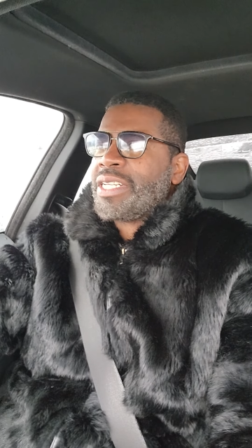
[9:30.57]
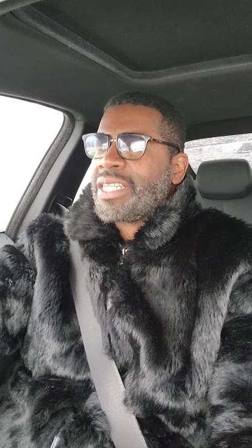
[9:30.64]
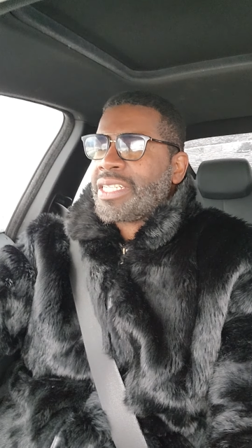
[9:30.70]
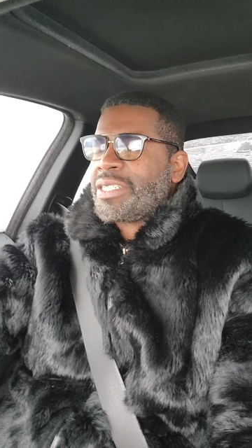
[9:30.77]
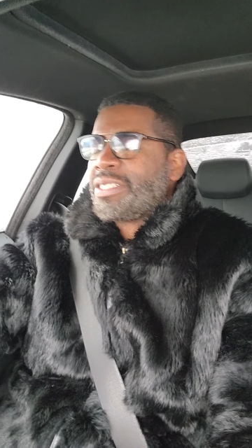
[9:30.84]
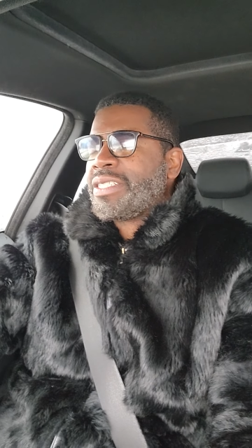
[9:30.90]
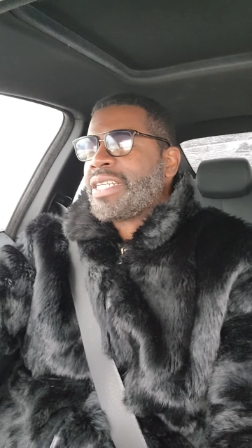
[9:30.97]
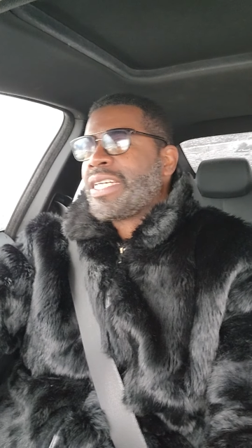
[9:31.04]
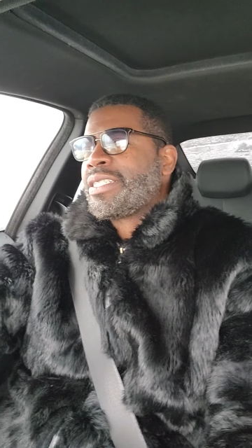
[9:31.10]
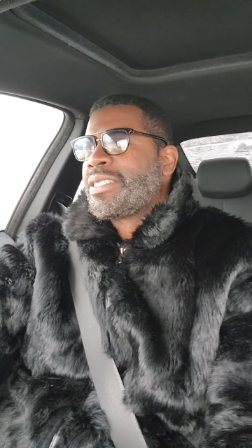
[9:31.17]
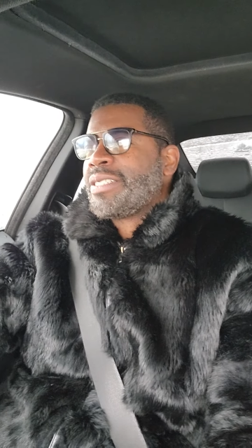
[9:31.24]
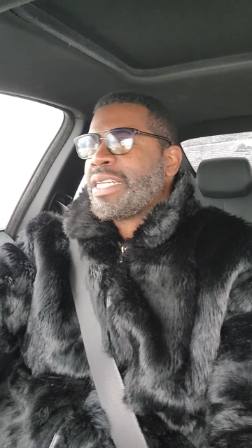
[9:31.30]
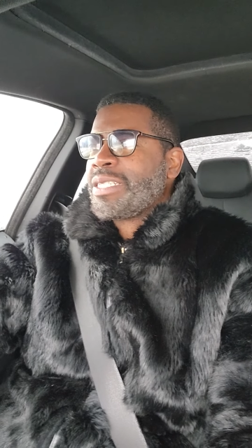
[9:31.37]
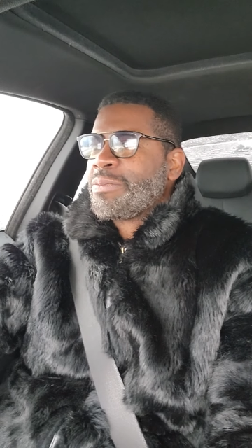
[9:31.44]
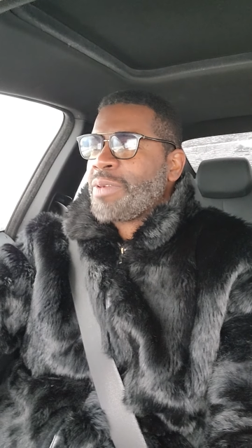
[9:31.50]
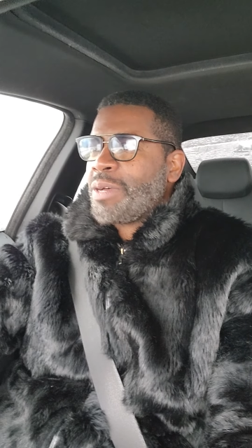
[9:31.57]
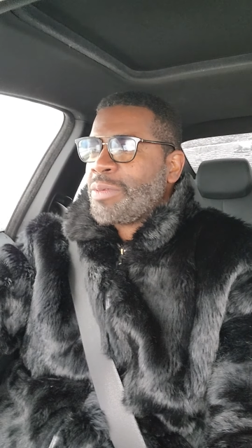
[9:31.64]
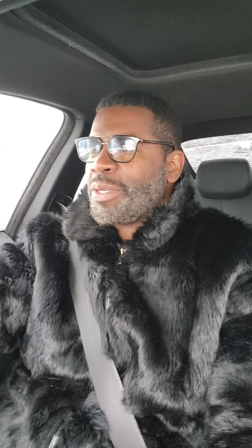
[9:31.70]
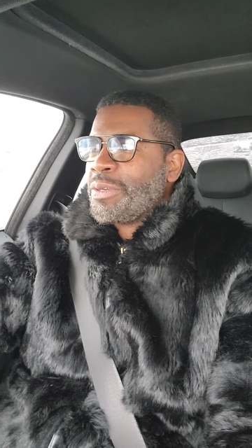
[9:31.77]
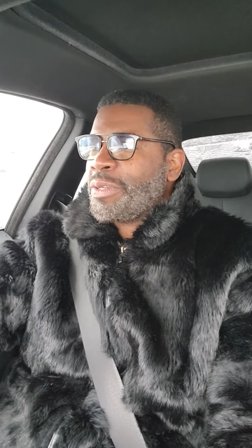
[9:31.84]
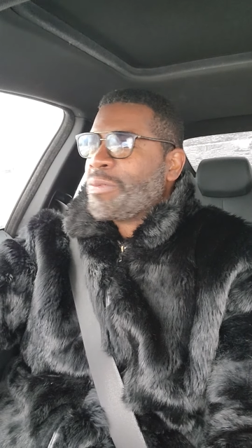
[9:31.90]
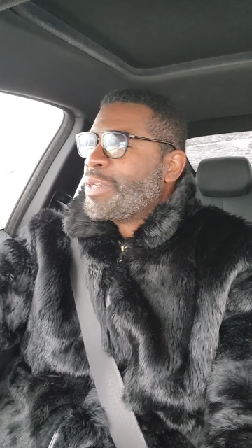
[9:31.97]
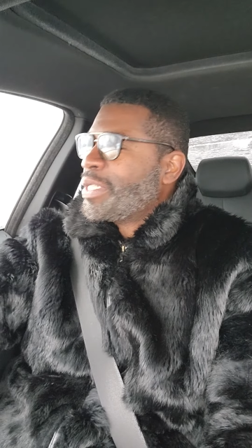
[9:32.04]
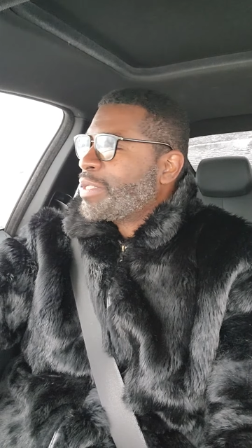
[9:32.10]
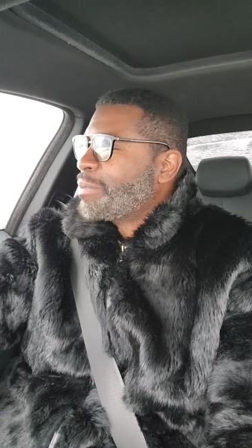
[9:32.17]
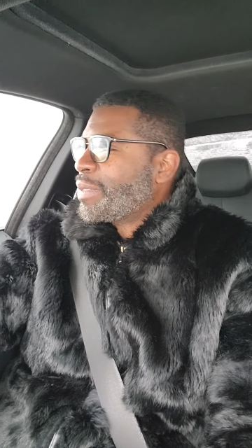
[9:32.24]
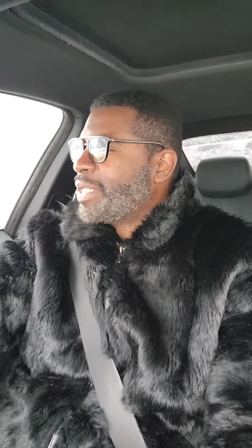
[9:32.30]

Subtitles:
Like, that's probably the only reason.